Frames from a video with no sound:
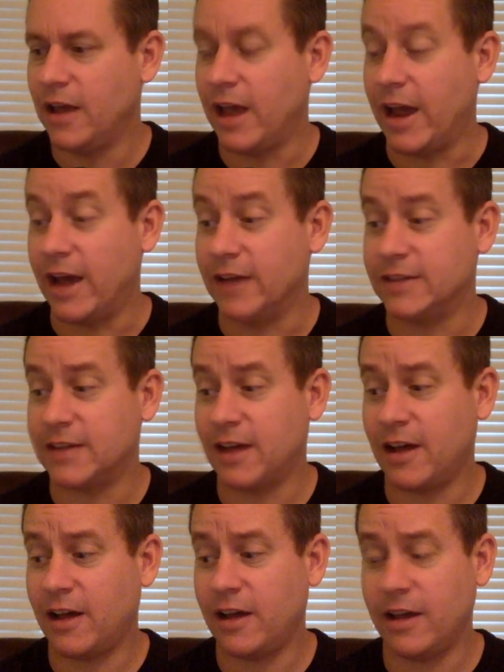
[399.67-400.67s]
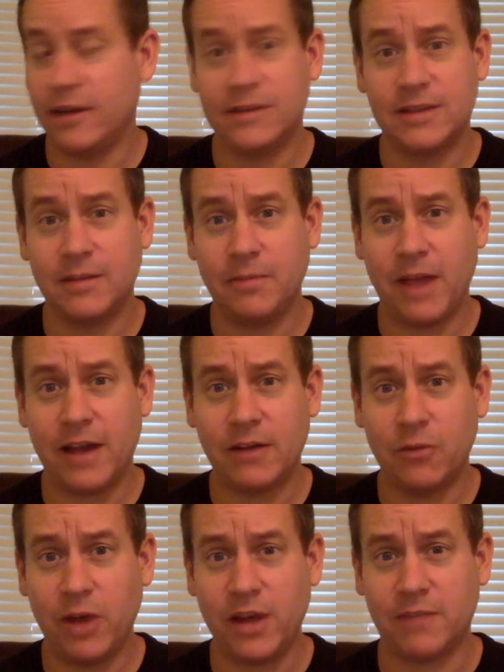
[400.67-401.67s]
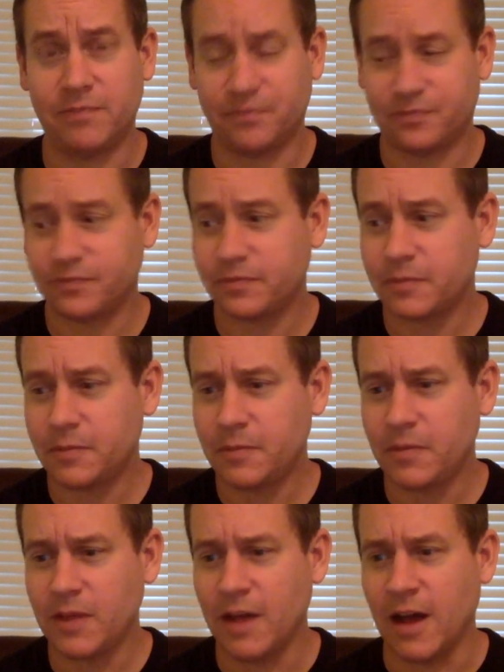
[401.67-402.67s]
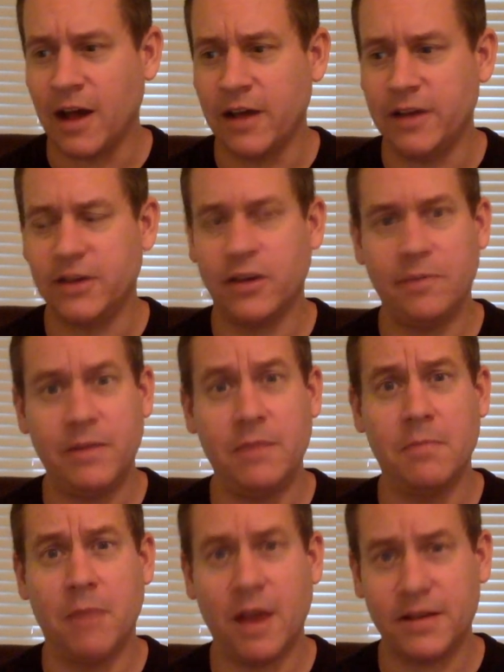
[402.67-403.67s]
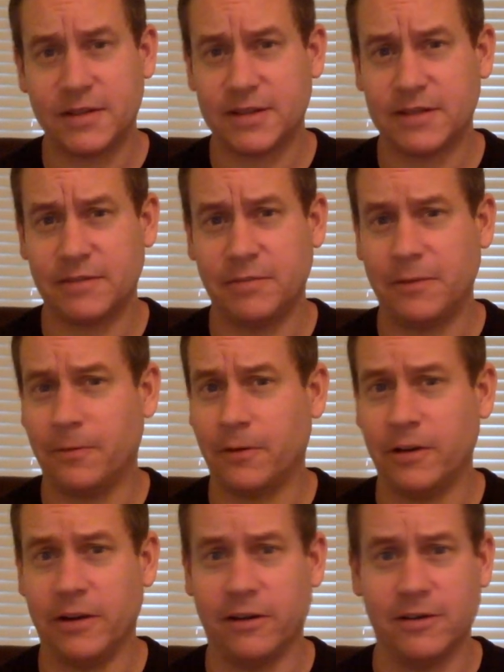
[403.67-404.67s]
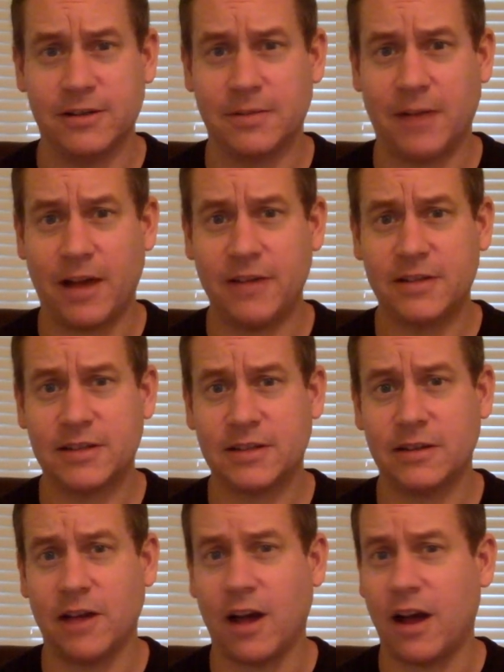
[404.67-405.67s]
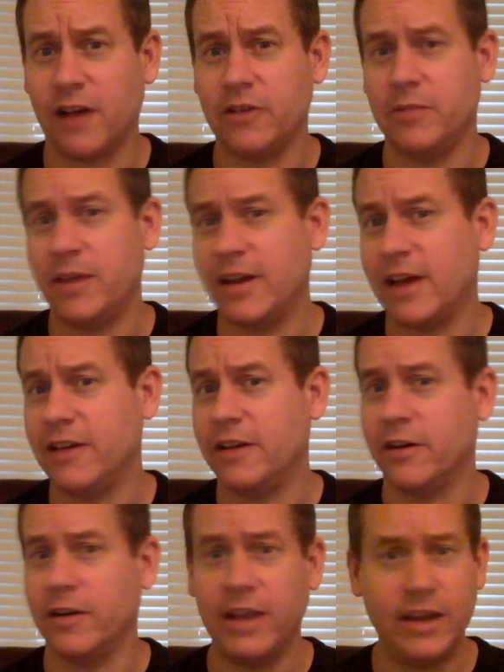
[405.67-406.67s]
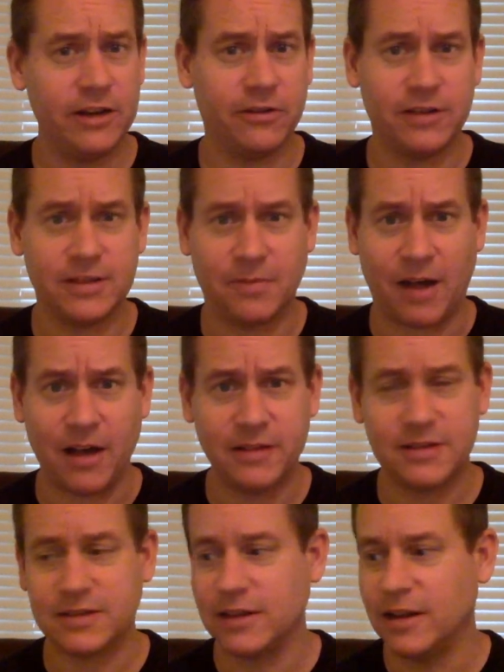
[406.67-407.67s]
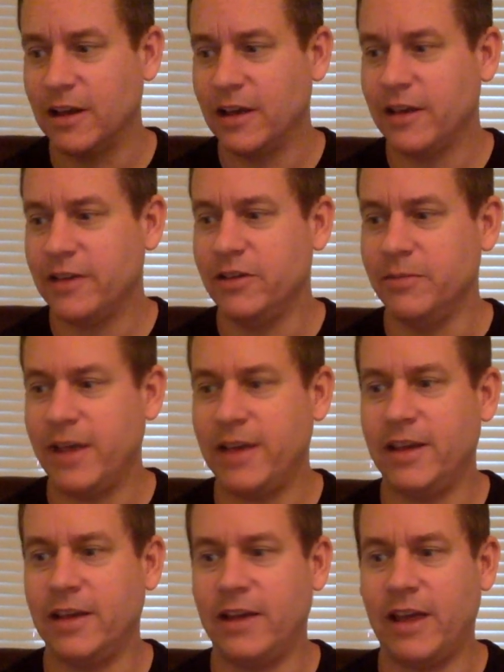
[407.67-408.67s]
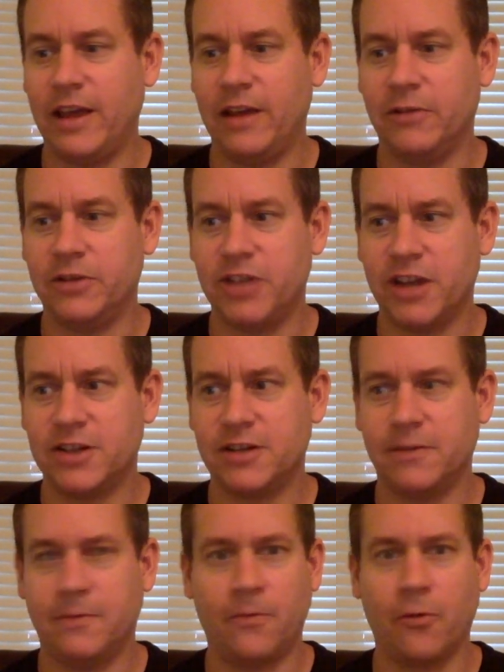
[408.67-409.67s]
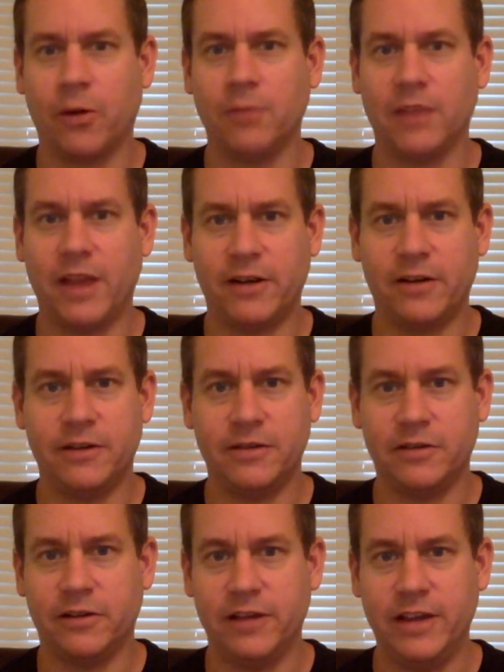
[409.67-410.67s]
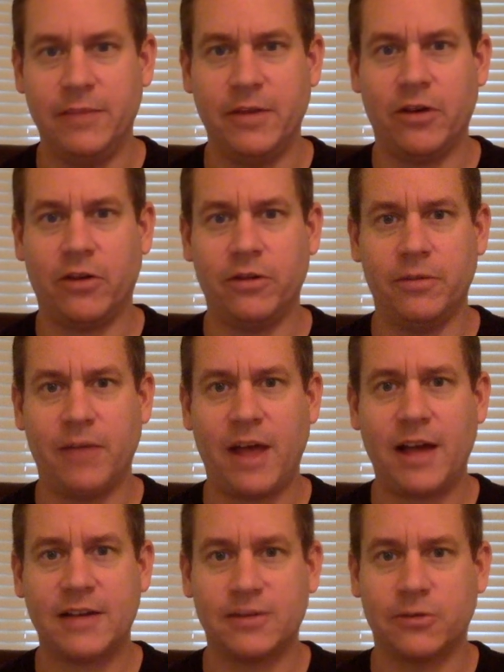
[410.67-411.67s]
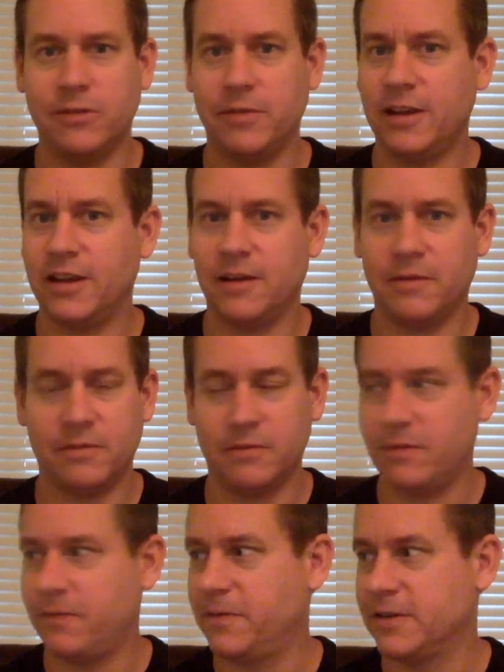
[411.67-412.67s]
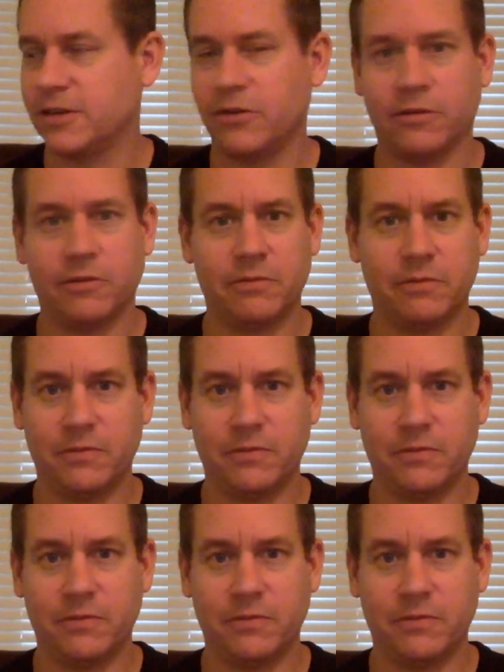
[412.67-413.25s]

and sit back and wait. It could be months before you hear a response. You may not hear any response. You may get a rejection form letter in your email inbox, or you may get it physically